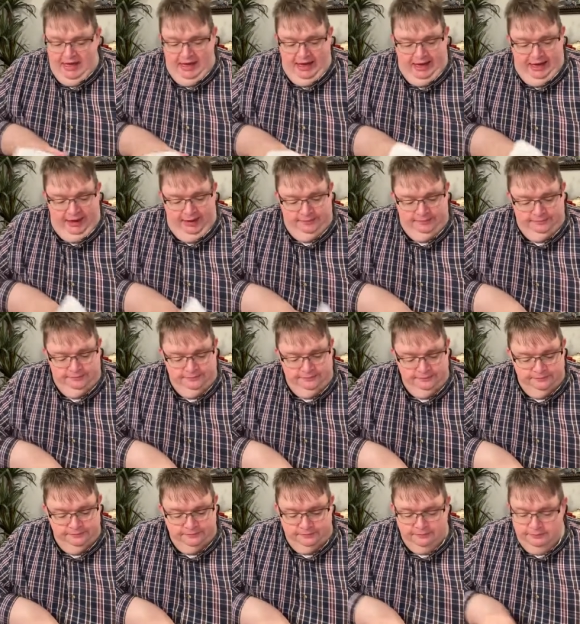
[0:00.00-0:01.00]
Um,
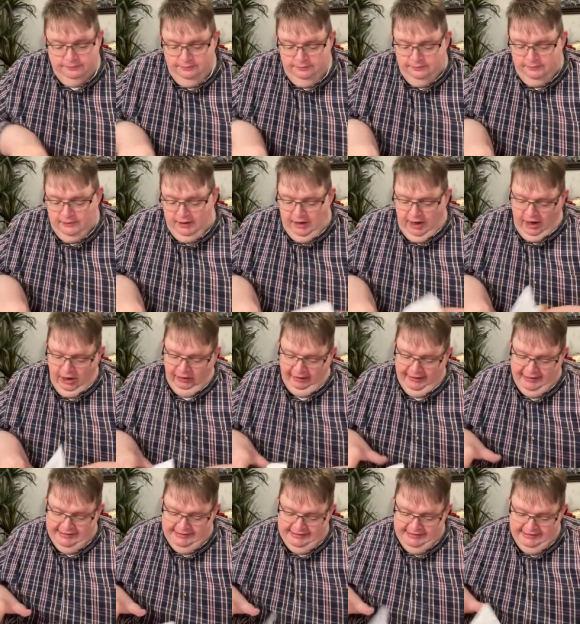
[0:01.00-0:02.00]
our
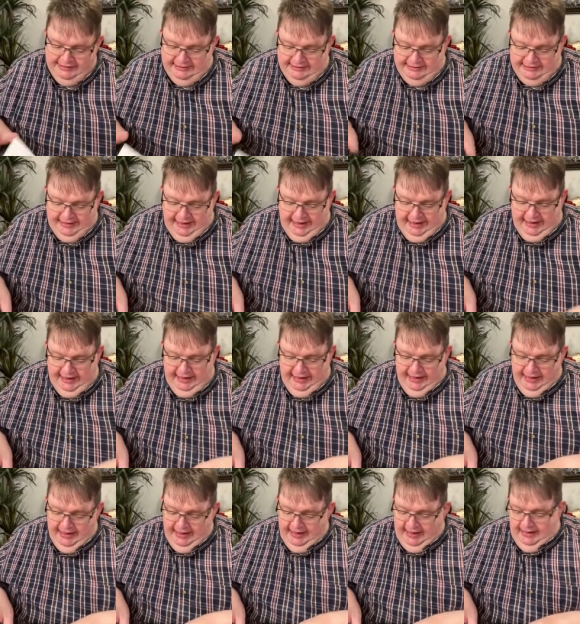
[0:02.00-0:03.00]
lesson today
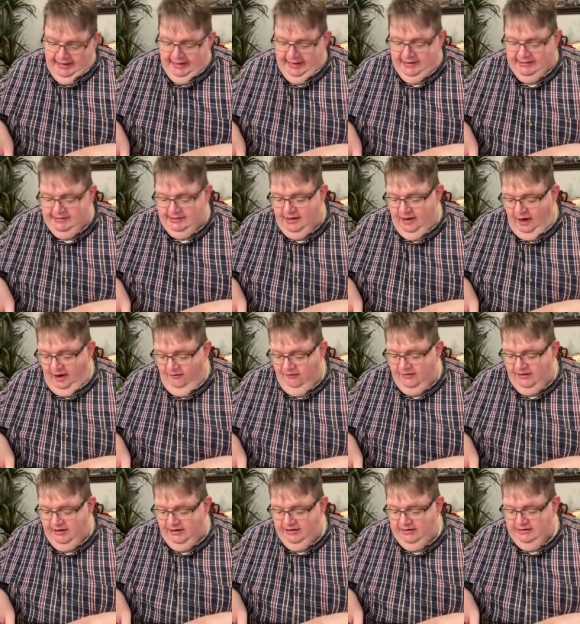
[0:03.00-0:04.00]
is
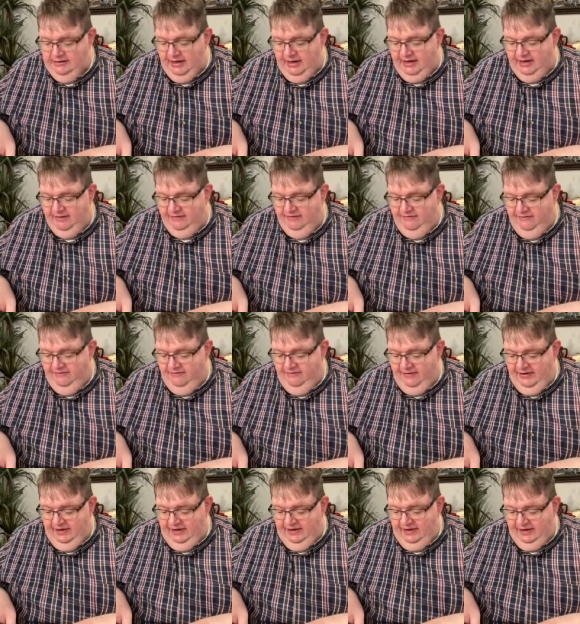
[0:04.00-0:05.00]
confidence in the
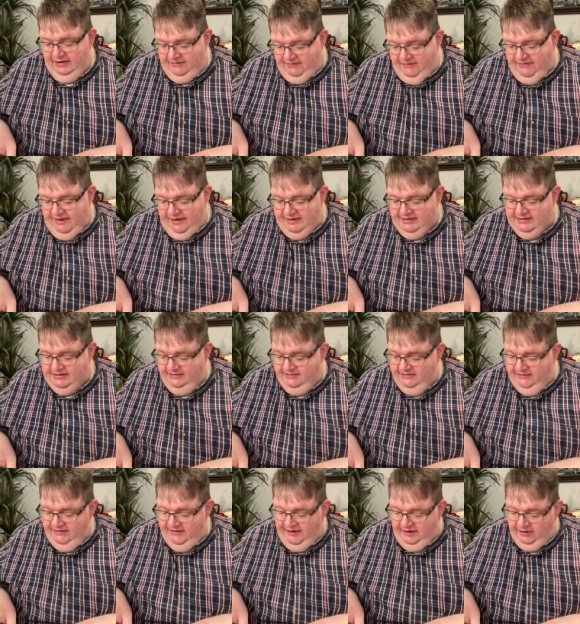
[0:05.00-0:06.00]
fe- in the face of
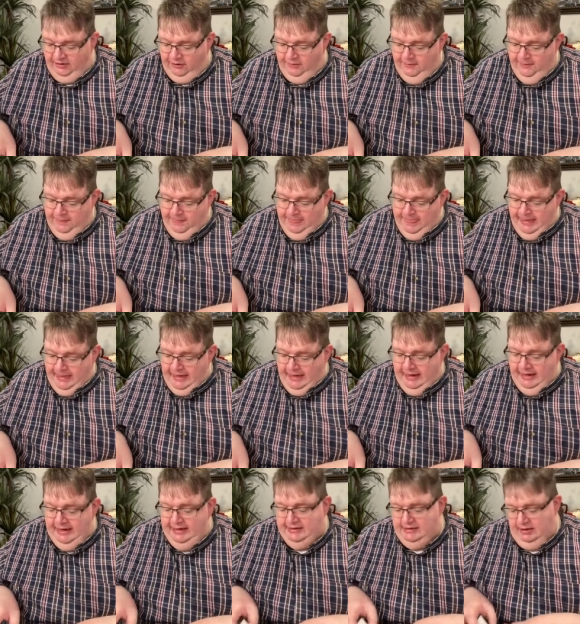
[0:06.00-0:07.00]
fear,
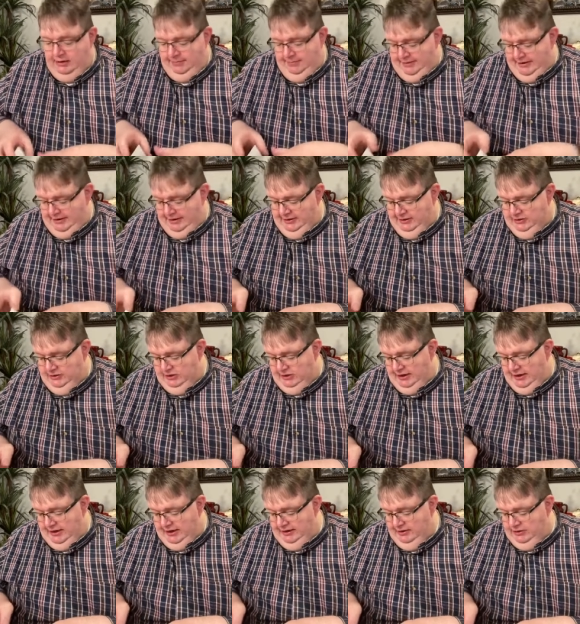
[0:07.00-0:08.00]
and it's on page
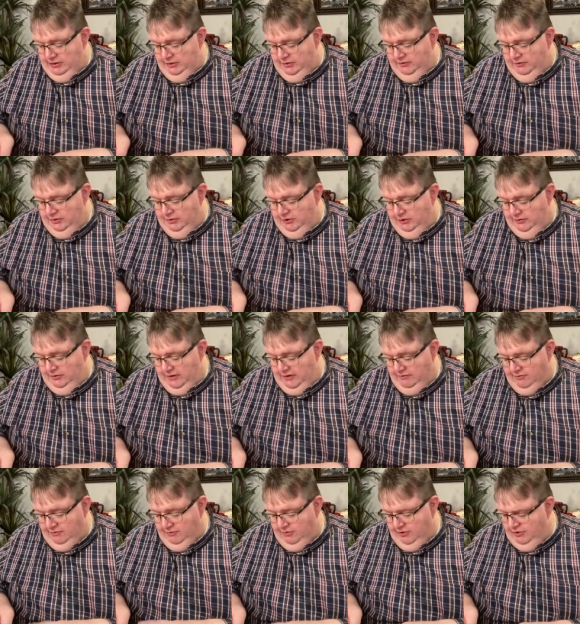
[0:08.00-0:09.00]
92. If you do have
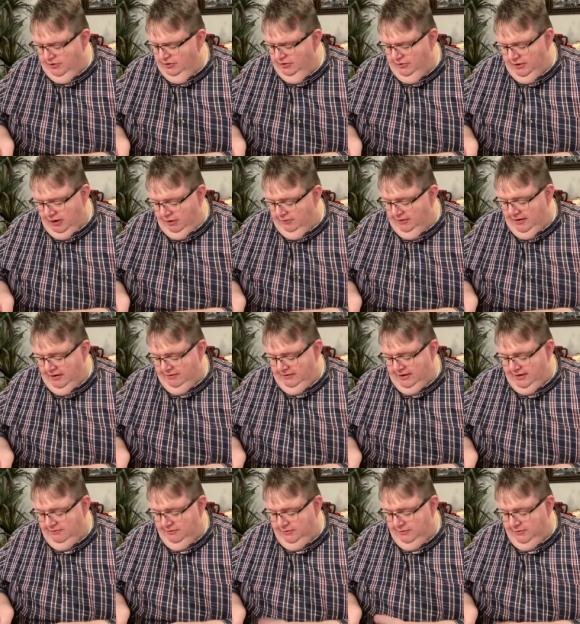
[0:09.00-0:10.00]
a book, you don't have
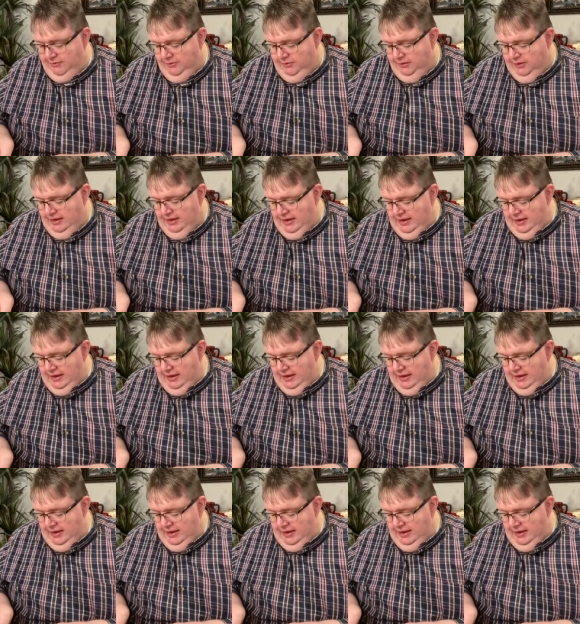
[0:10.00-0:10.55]
to have a book,